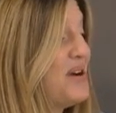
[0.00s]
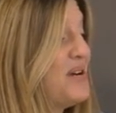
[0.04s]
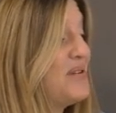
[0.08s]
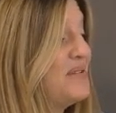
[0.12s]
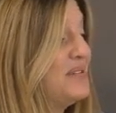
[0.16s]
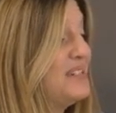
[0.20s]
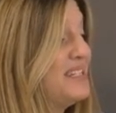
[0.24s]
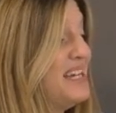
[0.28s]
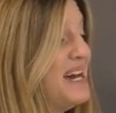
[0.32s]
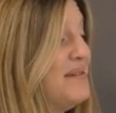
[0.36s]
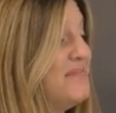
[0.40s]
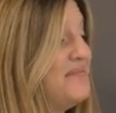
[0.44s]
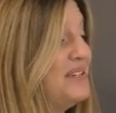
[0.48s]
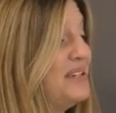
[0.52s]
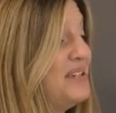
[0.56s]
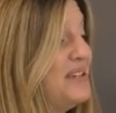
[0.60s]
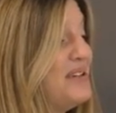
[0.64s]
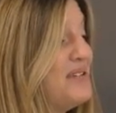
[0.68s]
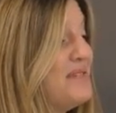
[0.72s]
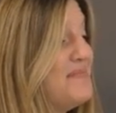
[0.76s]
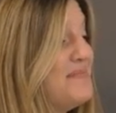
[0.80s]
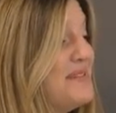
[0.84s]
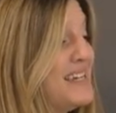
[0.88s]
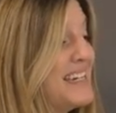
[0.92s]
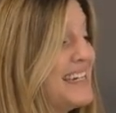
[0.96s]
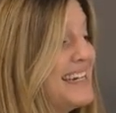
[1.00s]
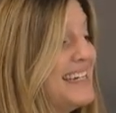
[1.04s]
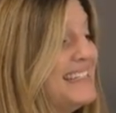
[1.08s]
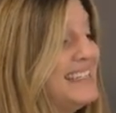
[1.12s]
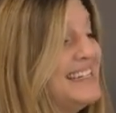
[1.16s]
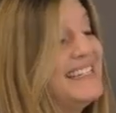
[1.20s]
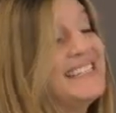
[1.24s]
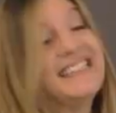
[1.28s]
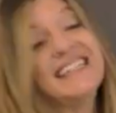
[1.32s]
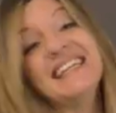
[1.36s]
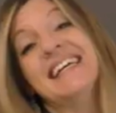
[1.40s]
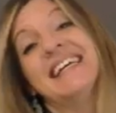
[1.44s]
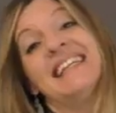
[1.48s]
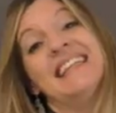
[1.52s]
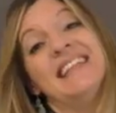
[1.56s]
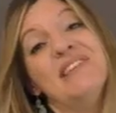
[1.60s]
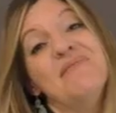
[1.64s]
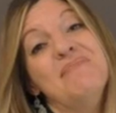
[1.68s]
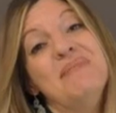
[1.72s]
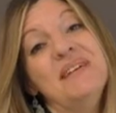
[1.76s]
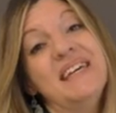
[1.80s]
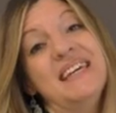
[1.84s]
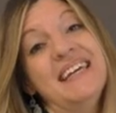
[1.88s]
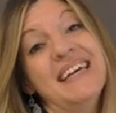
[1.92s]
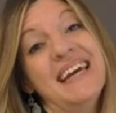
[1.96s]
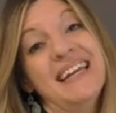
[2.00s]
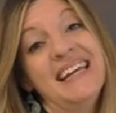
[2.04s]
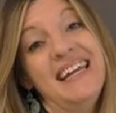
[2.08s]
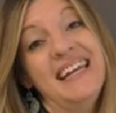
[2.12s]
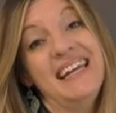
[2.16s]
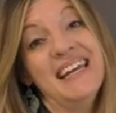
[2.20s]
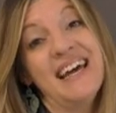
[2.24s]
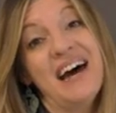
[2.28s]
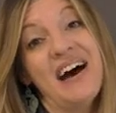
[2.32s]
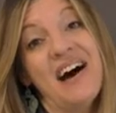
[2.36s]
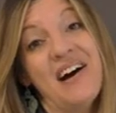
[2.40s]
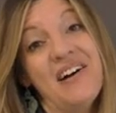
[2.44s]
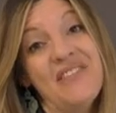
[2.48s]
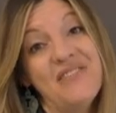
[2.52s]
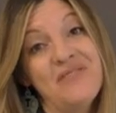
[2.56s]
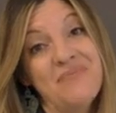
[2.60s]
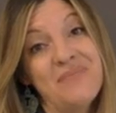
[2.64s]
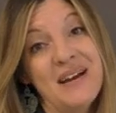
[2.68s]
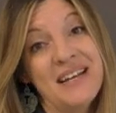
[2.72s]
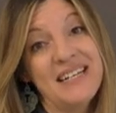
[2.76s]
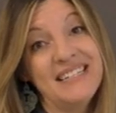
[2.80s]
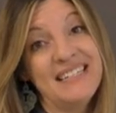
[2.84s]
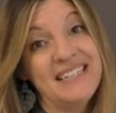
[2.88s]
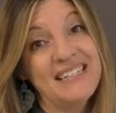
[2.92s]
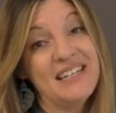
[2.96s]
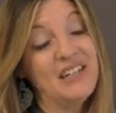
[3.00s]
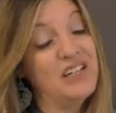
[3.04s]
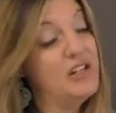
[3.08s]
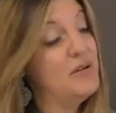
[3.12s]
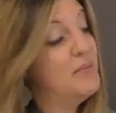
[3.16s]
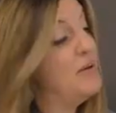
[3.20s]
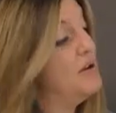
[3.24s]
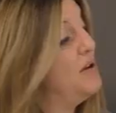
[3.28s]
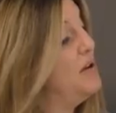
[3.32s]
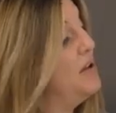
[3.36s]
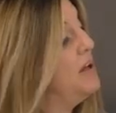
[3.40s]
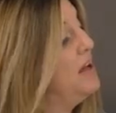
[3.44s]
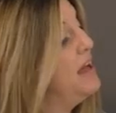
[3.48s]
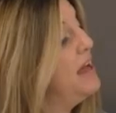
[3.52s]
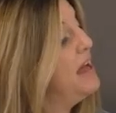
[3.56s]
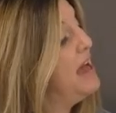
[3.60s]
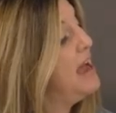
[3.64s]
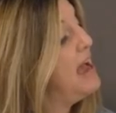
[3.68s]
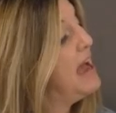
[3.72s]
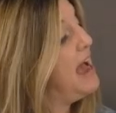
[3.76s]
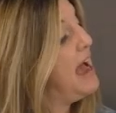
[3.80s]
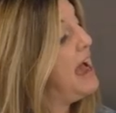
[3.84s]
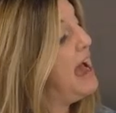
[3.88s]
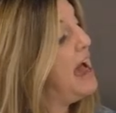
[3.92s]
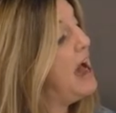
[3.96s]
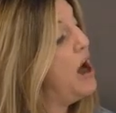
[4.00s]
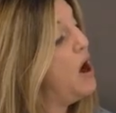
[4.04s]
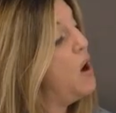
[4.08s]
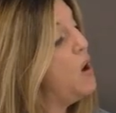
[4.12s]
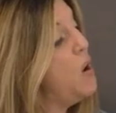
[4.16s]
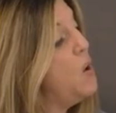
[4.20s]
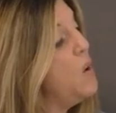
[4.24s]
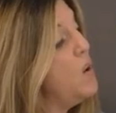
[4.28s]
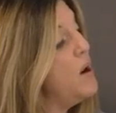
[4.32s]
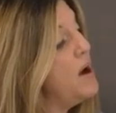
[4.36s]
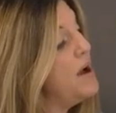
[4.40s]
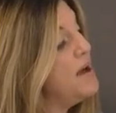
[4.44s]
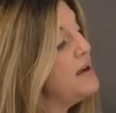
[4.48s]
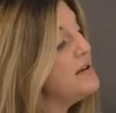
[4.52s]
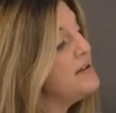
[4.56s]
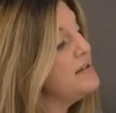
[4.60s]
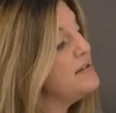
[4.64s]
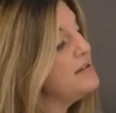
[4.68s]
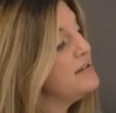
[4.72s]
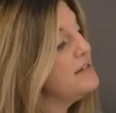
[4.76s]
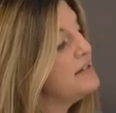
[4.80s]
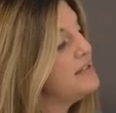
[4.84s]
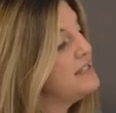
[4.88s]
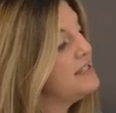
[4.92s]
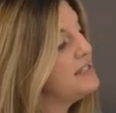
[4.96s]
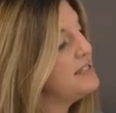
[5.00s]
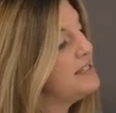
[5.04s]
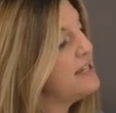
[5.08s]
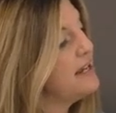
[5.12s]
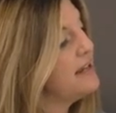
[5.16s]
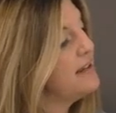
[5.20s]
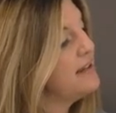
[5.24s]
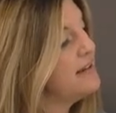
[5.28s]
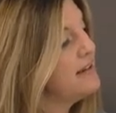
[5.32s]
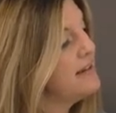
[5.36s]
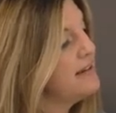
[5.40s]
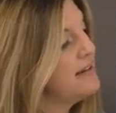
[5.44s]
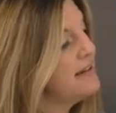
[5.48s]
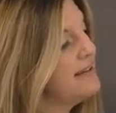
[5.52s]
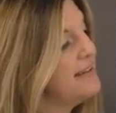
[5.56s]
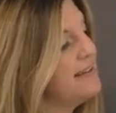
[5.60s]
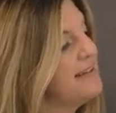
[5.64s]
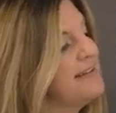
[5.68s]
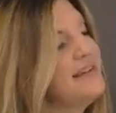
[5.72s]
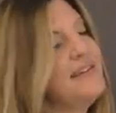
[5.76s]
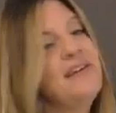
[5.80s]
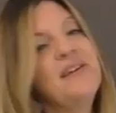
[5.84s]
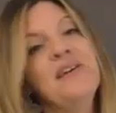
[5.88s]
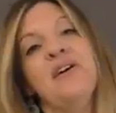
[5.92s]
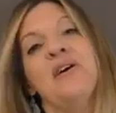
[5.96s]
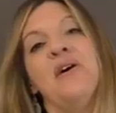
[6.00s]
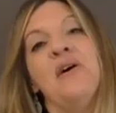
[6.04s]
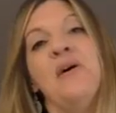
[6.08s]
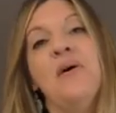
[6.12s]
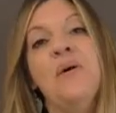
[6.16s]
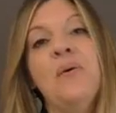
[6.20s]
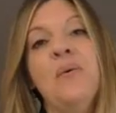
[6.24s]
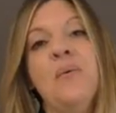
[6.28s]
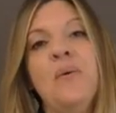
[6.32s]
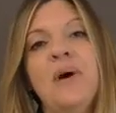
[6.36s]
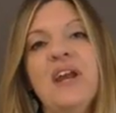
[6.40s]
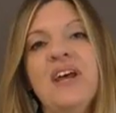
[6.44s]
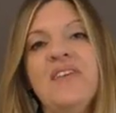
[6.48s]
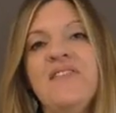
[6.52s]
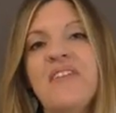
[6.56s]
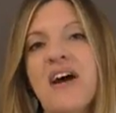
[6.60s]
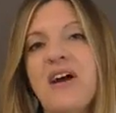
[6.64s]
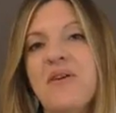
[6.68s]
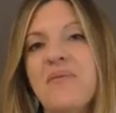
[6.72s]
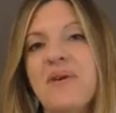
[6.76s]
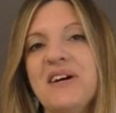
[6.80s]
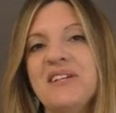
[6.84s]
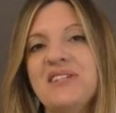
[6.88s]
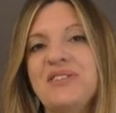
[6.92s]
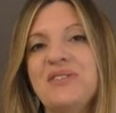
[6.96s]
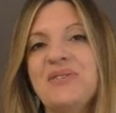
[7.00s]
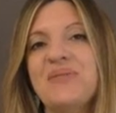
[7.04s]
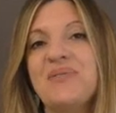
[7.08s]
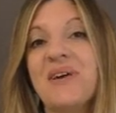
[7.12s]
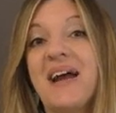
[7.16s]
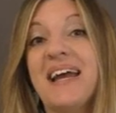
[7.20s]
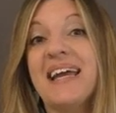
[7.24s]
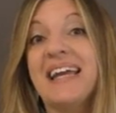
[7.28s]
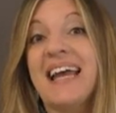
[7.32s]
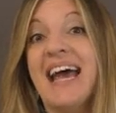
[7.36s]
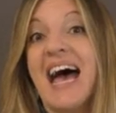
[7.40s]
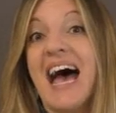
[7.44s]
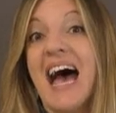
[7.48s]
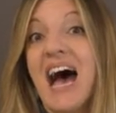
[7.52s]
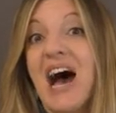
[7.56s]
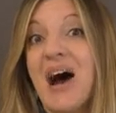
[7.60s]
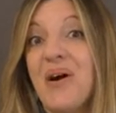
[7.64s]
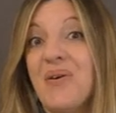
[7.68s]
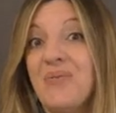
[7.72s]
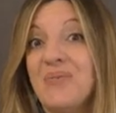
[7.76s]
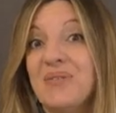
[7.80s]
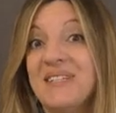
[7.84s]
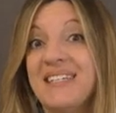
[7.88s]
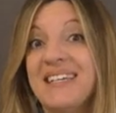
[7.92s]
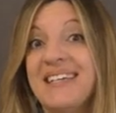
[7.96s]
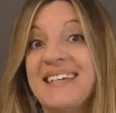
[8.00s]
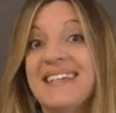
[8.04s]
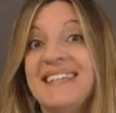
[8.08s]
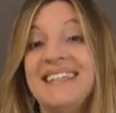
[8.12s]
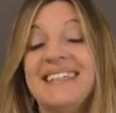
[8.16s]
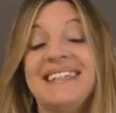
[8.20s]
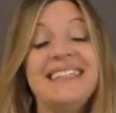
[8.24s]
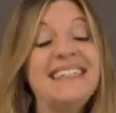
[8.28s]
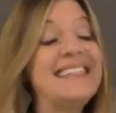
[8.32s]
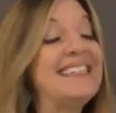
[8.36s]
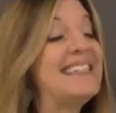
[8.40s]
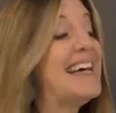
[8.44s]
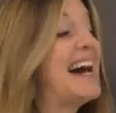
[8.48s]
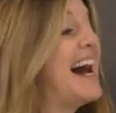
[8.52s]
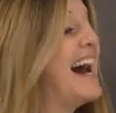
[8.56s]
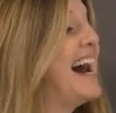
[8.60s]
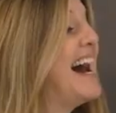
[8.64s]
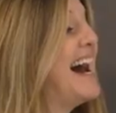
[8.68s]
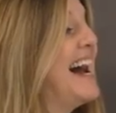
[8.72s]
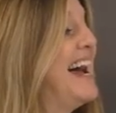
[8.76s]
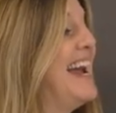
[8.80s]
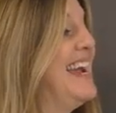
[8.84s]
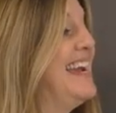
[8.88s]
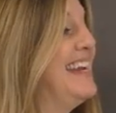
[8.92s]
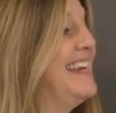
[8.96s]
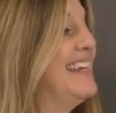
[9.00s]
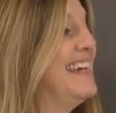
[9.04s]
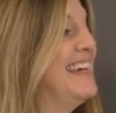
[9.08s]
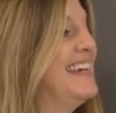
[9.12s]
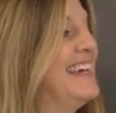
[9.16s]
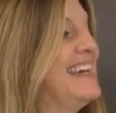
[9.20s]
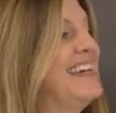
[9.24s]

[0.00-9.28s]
OW because it's in the beginning of my syllable. Ow, t. What if I want to write outside?